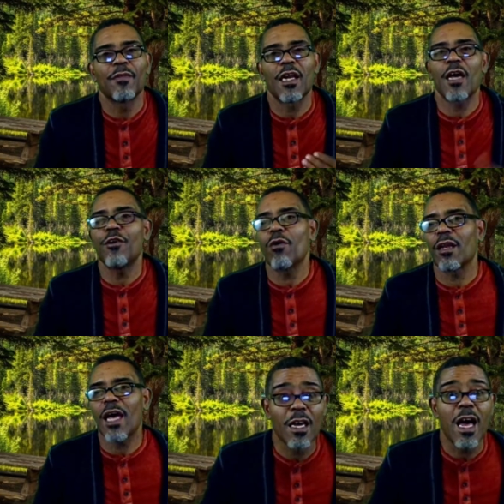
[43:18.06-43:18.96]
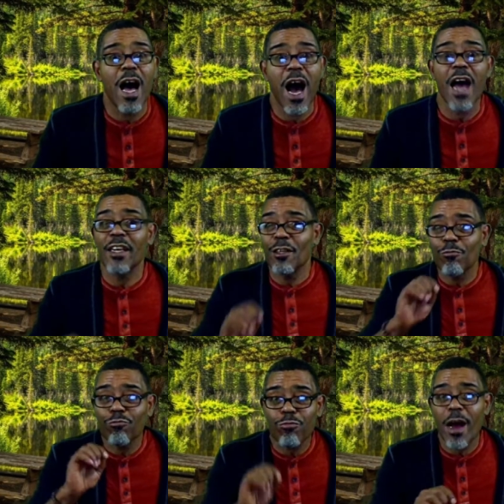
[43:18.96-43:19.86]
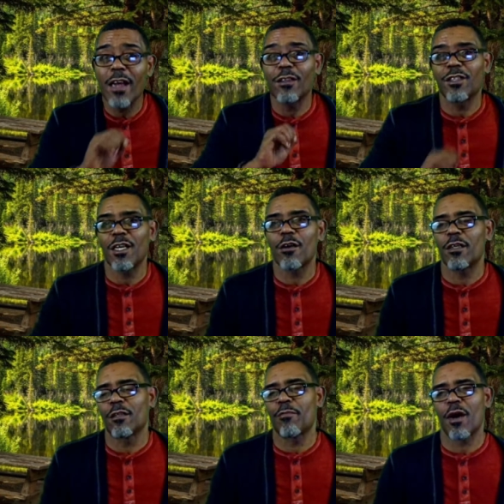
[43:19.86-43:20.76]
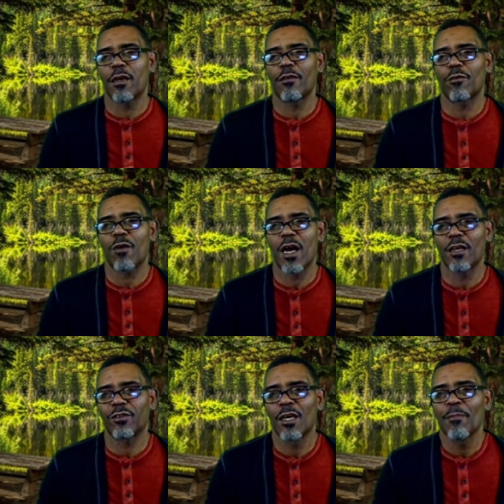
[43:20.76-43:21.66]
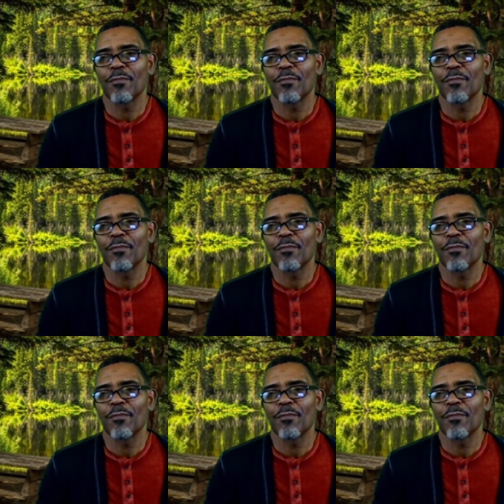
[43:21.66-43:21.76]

And I know a lot hiding right there in the body of Christ.